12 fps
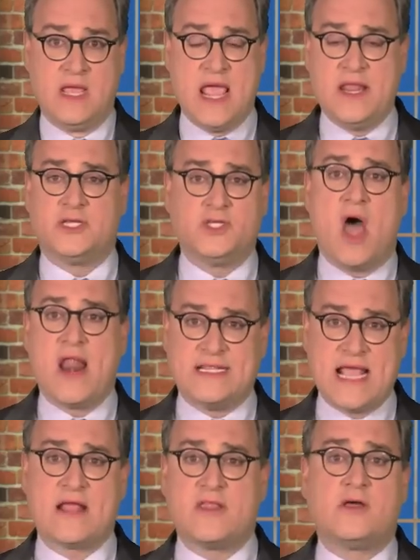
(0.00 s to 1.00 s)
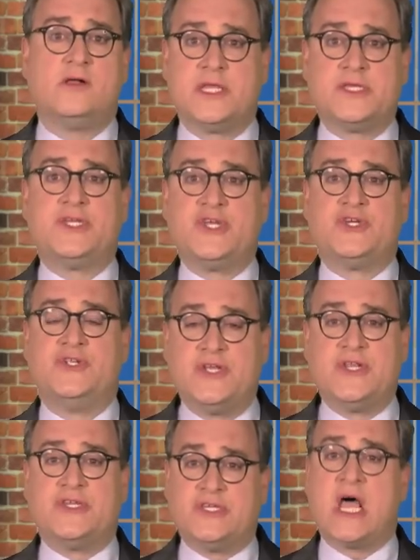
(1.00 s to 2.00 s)
It is not a technical decision to
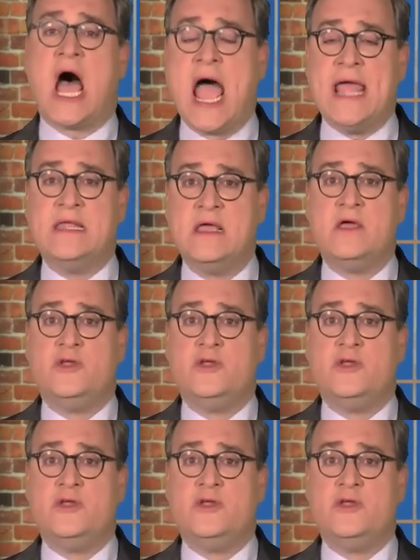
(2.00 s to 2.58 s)
decide